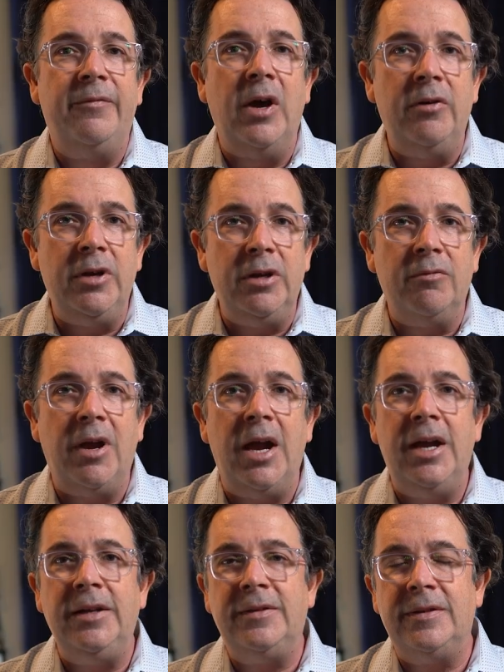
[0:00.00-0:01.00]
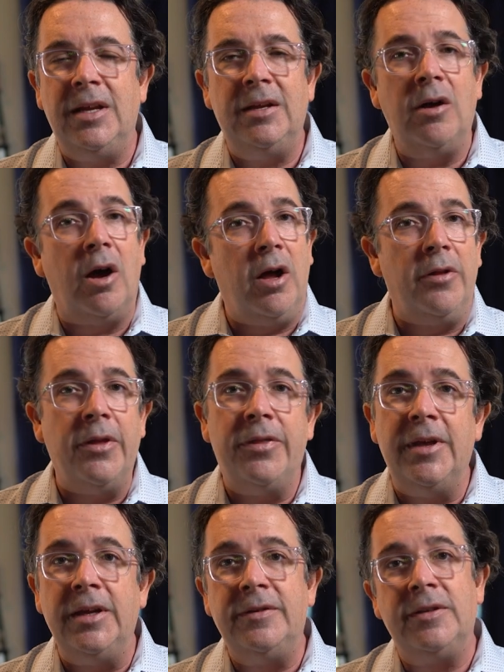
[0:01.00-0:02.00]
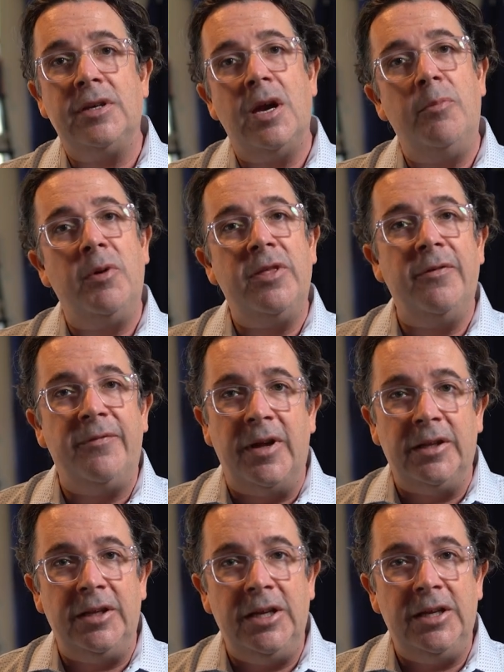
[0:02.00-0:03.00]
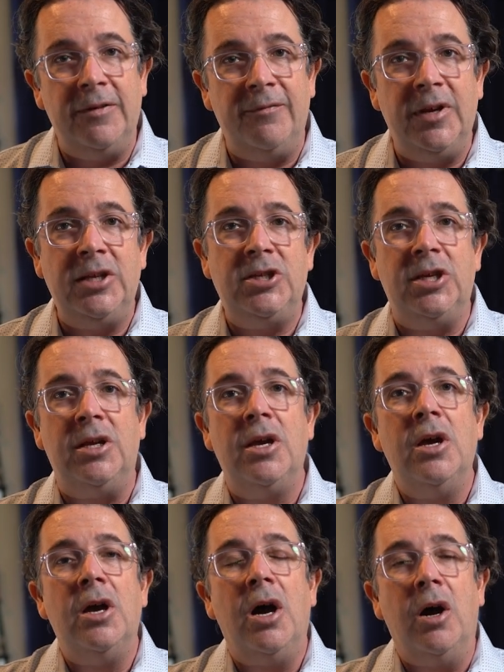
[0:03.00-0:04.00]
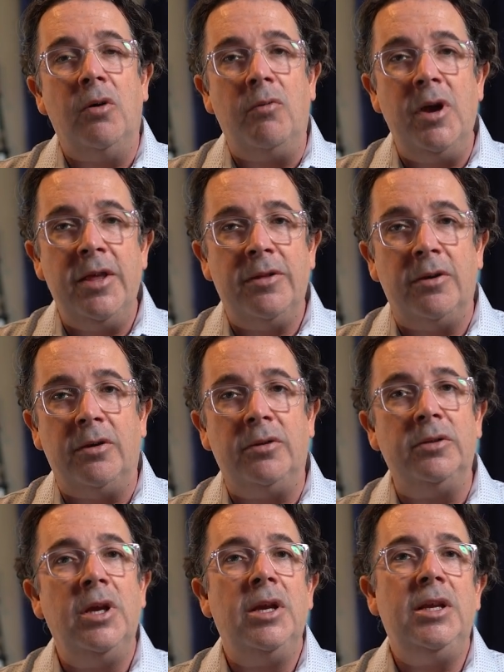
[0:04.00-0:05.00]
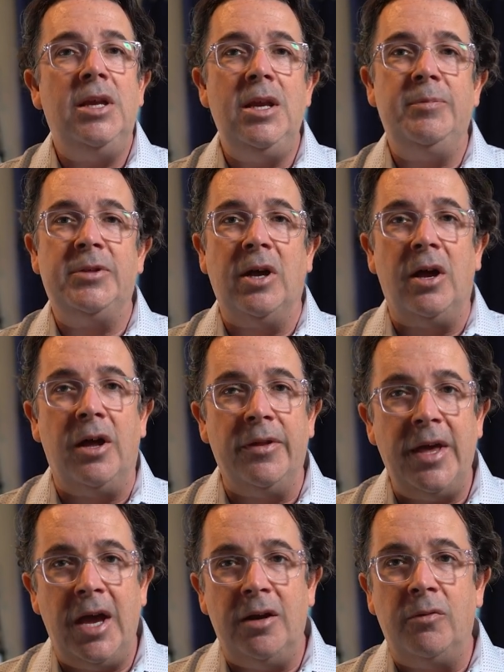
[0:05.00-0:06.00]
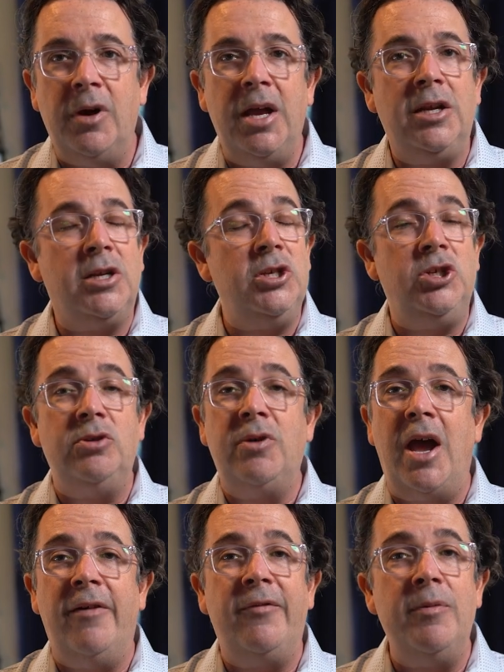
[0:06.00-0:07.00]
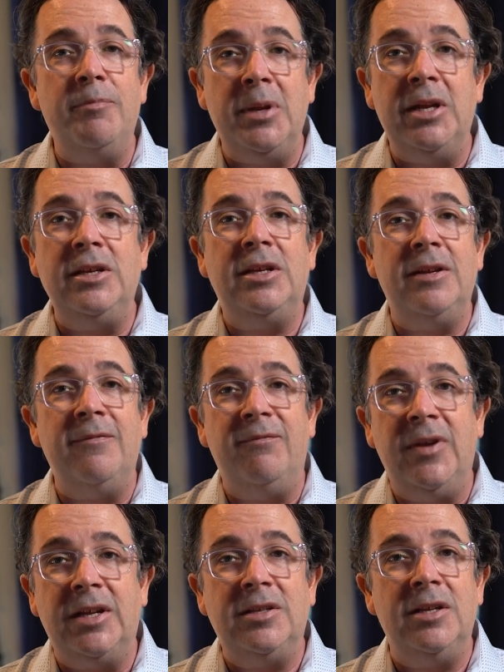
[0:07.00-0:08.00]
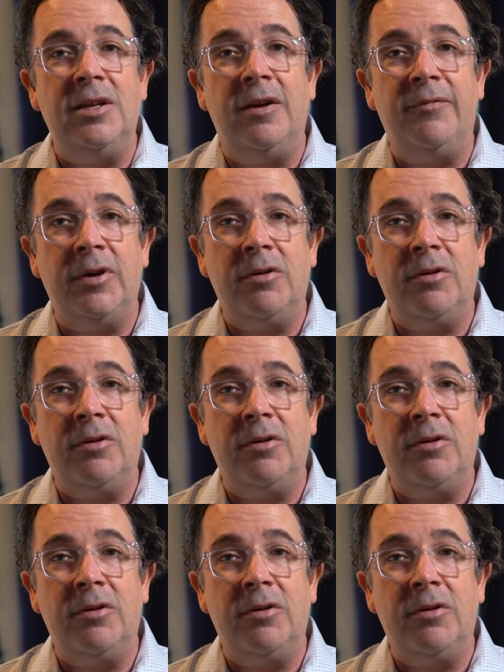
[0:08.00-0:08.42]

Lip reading: voting rights and all the things that come with a felony conviction. A withhold keeps all that away because you haven't been convicted of a